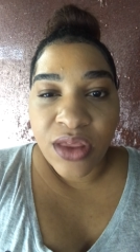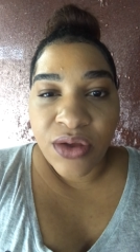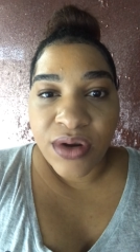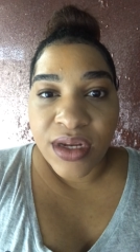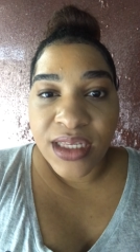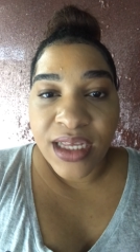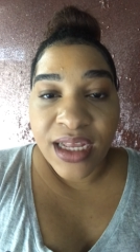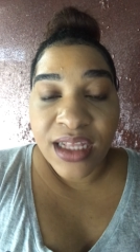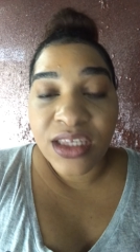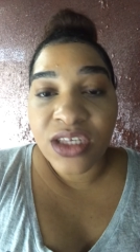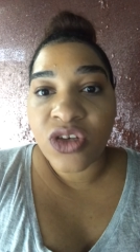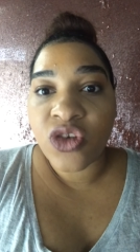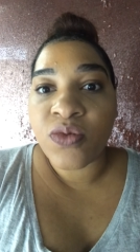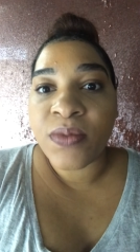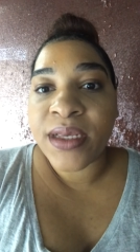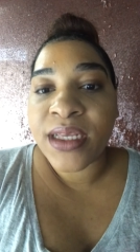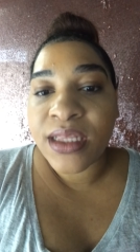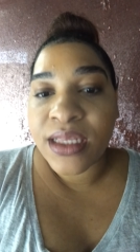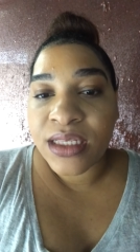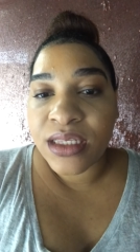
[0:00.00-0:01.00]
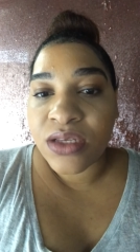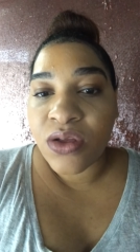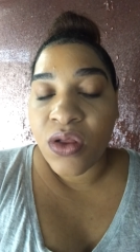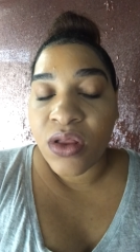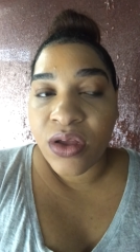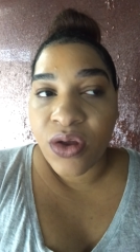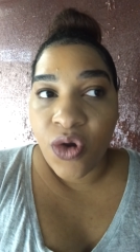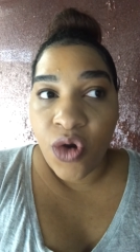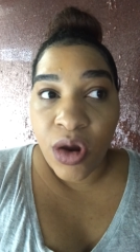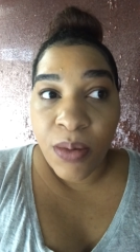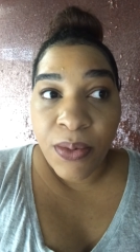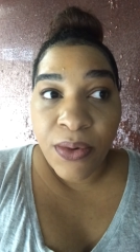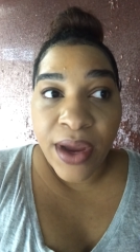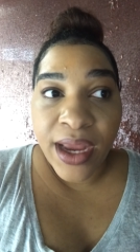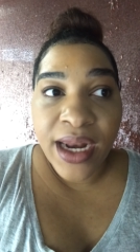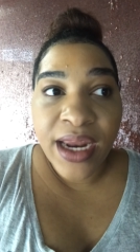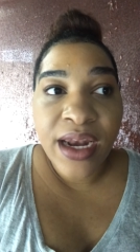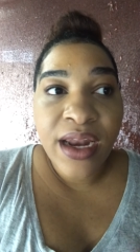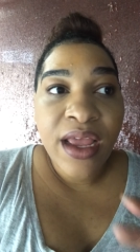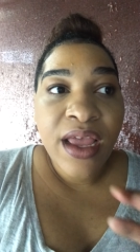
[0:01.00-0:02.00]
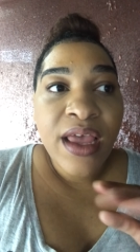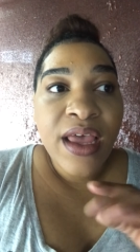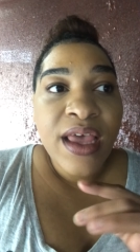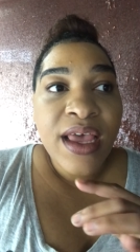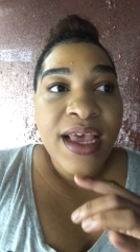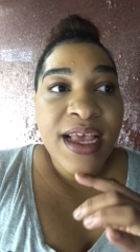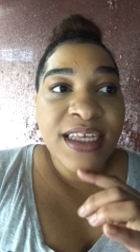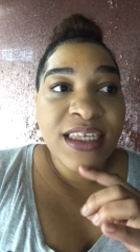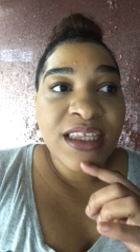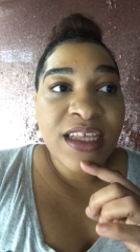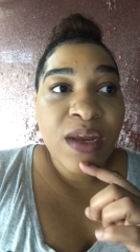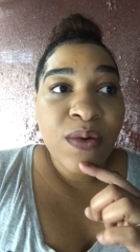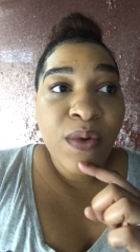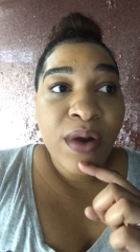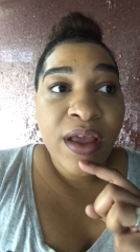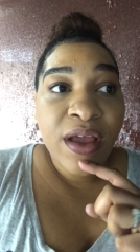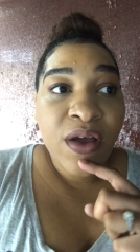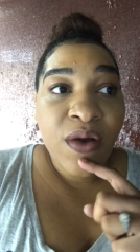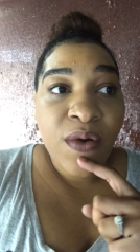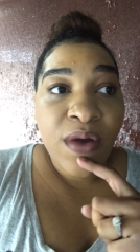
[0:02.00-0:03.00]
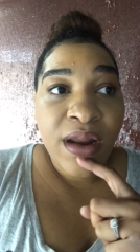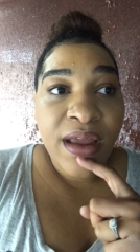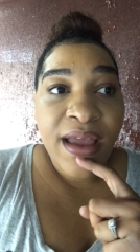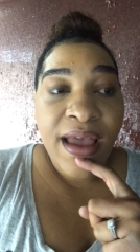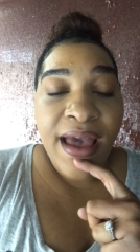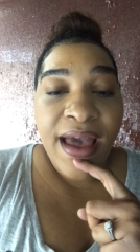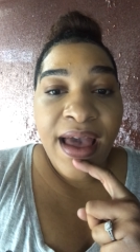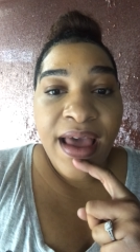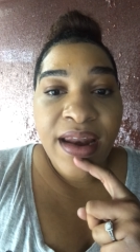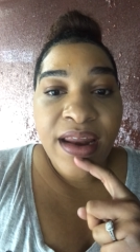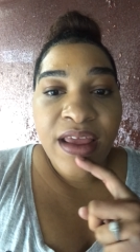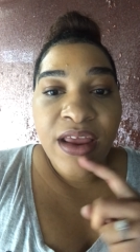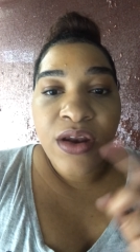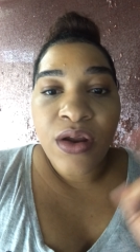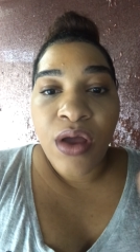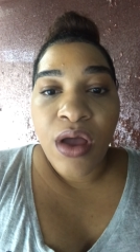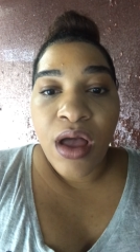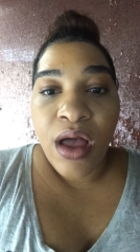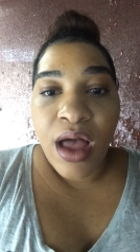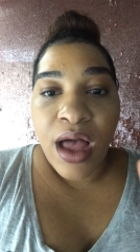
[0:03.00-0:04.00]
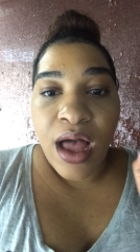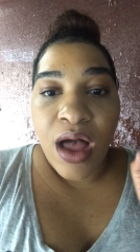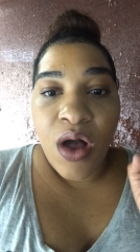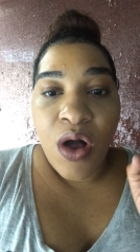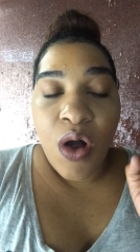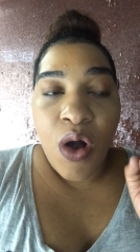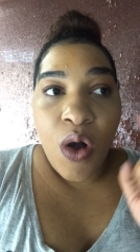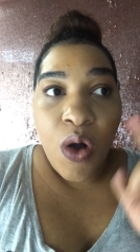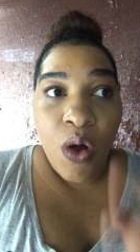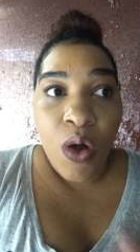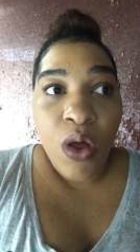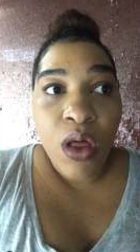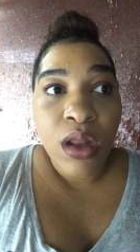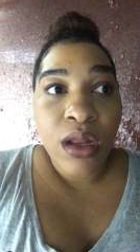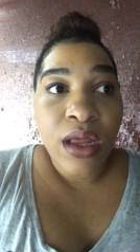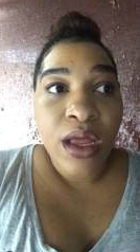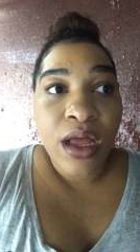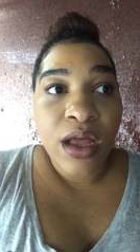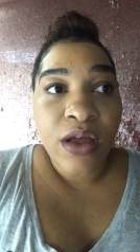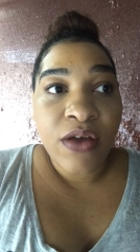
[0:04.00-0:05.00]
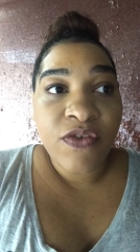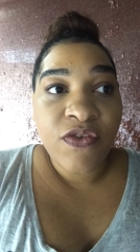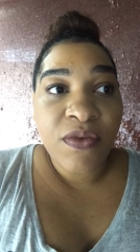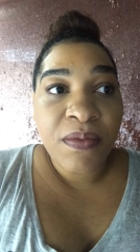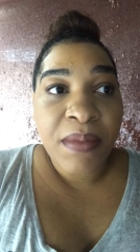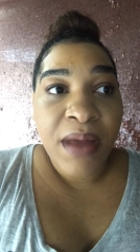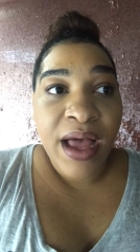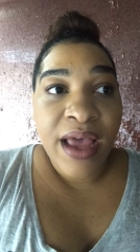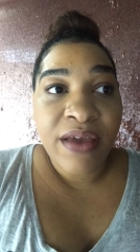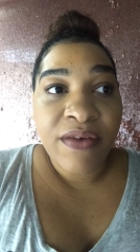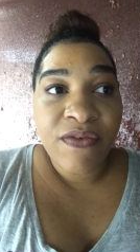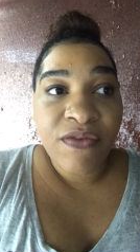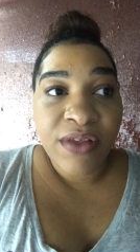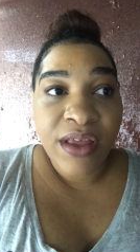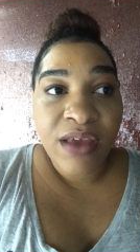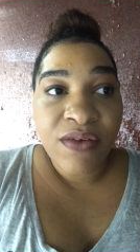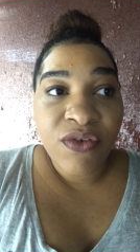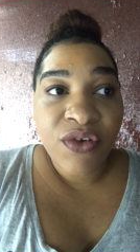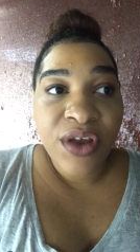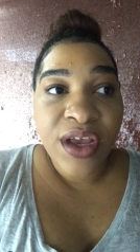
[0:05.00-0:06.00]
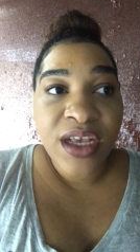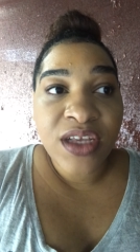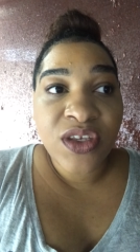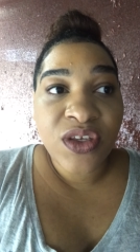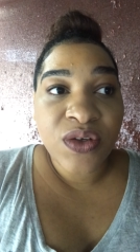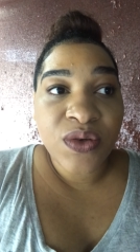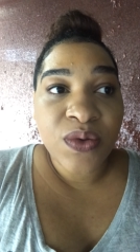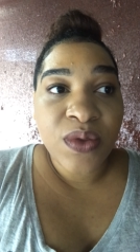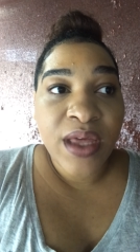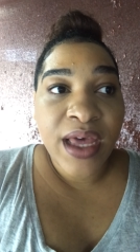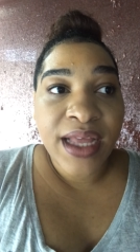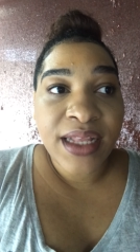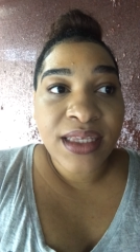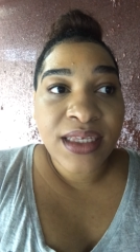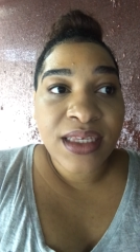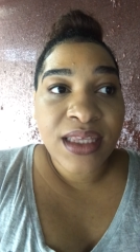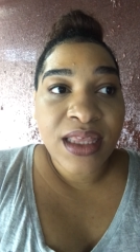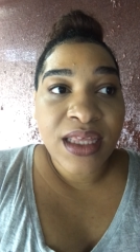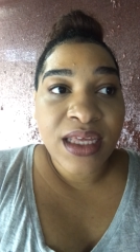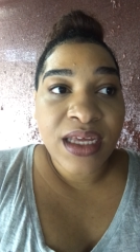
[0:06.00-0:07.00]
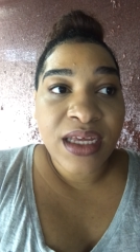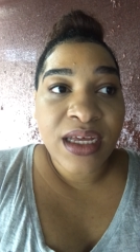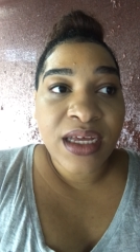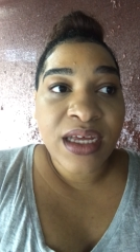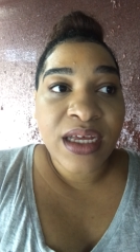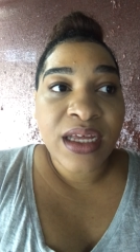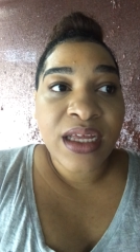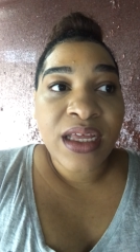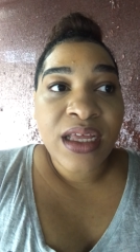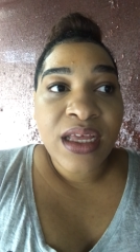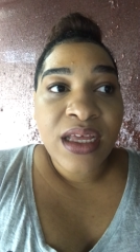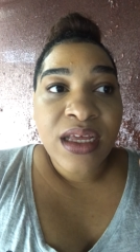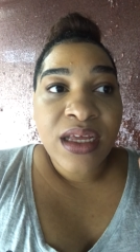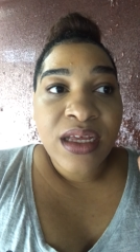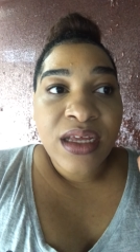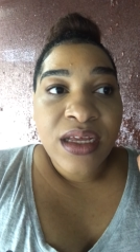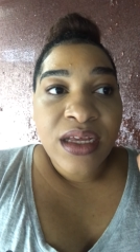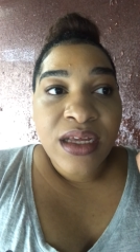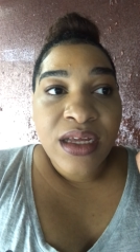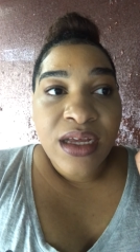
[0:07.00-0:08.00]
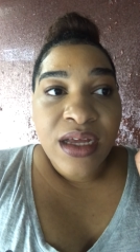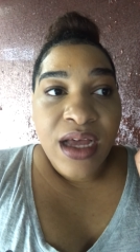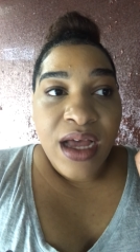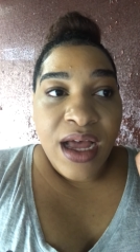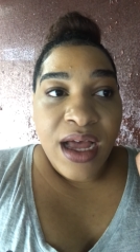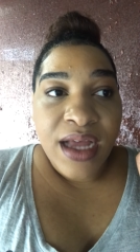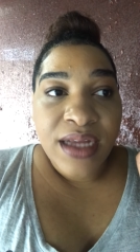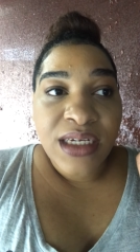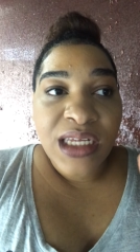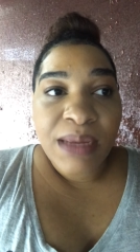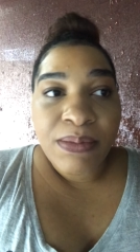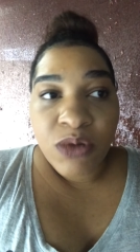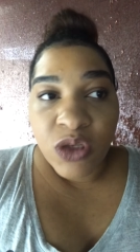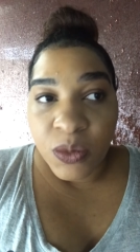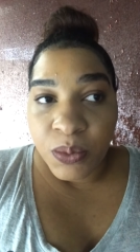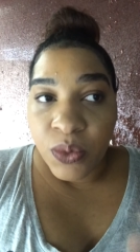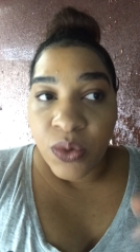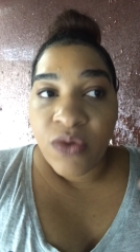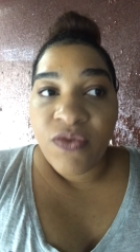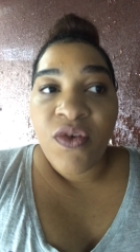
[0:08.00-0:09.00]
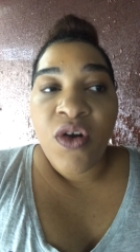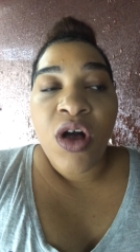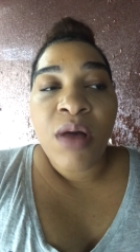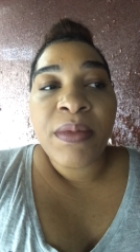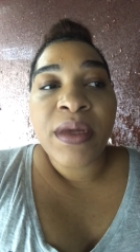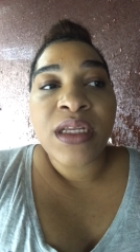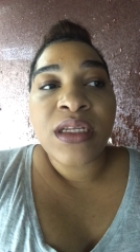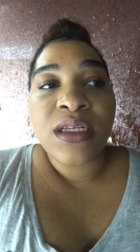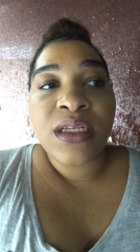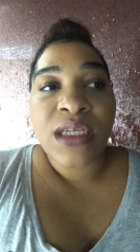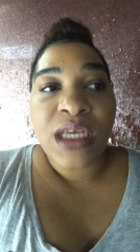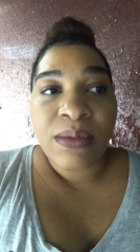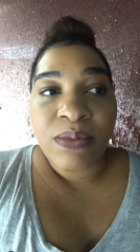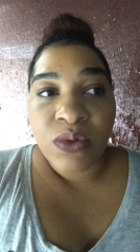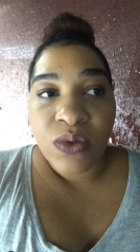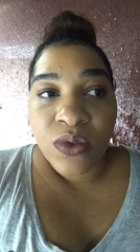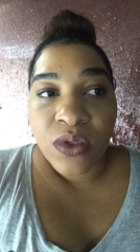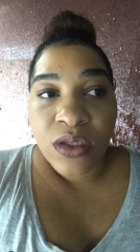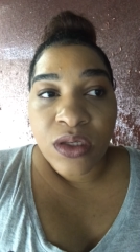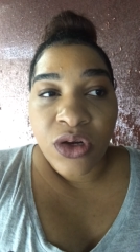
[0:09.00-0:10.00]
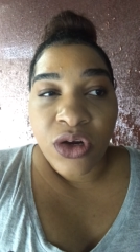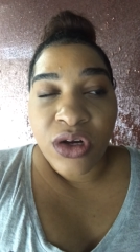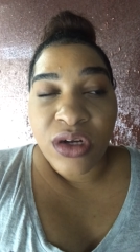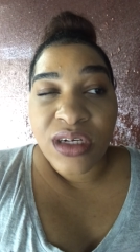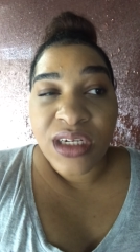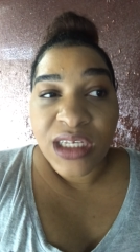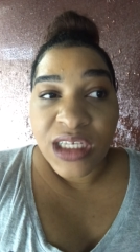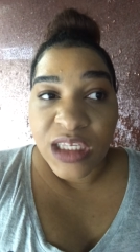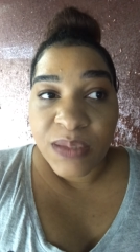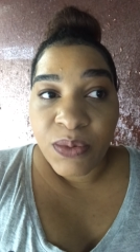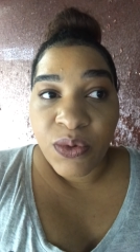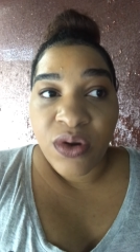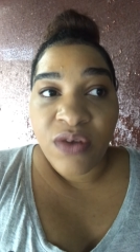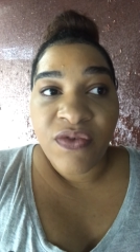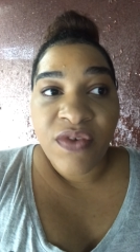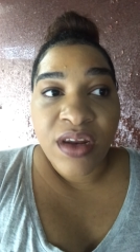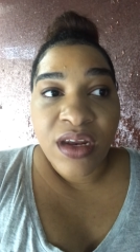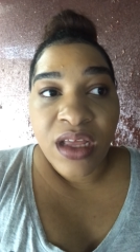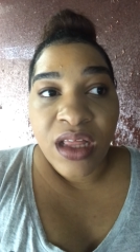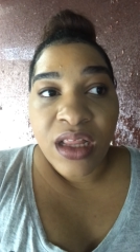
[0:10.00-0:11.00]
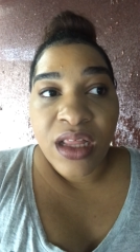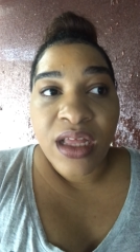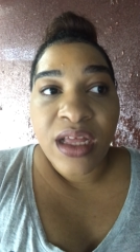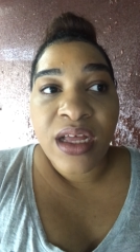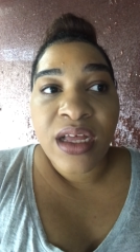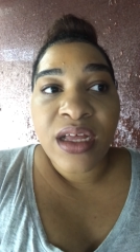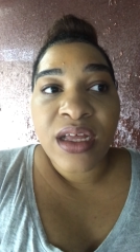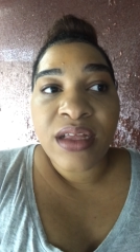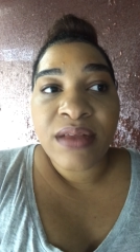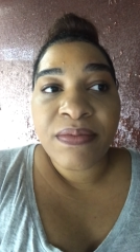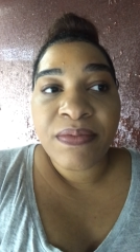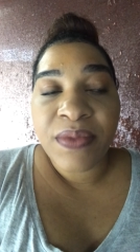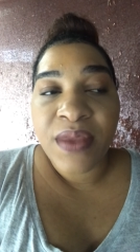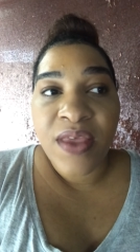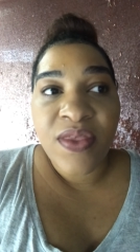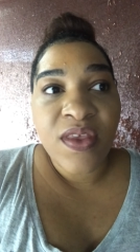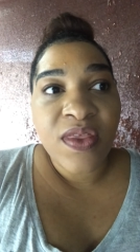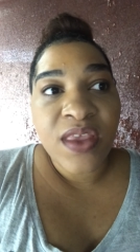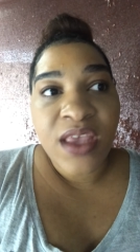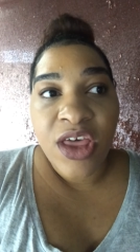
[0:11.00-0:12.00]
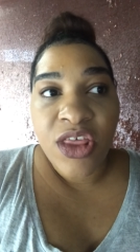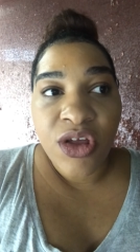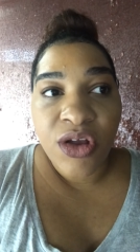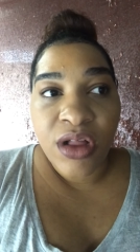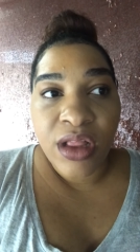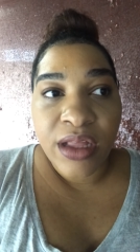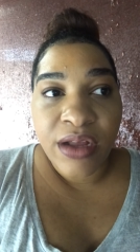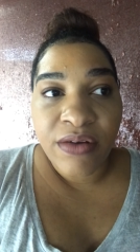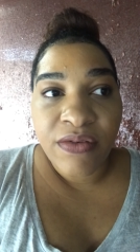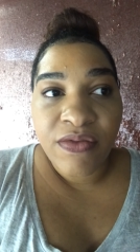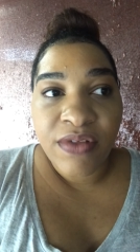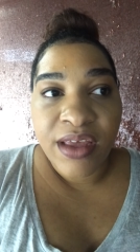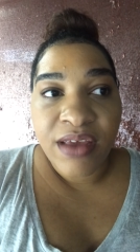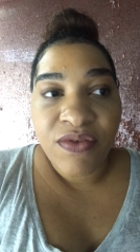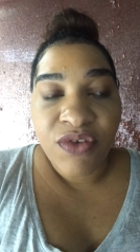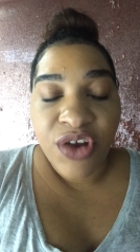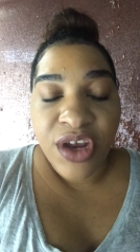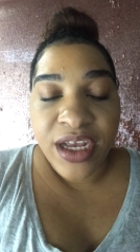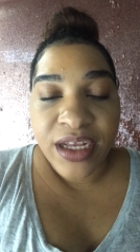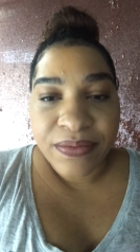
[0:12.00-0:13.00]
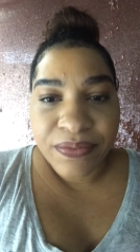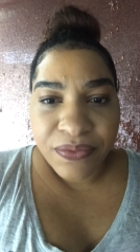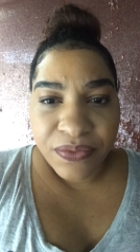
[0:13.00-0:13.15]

seconds until basically it's all incorporated, is then when I go and I add in all of my flavoring. So that's the tablespoon of almond, teaspoon of vanilla, and then the other clear flavoring.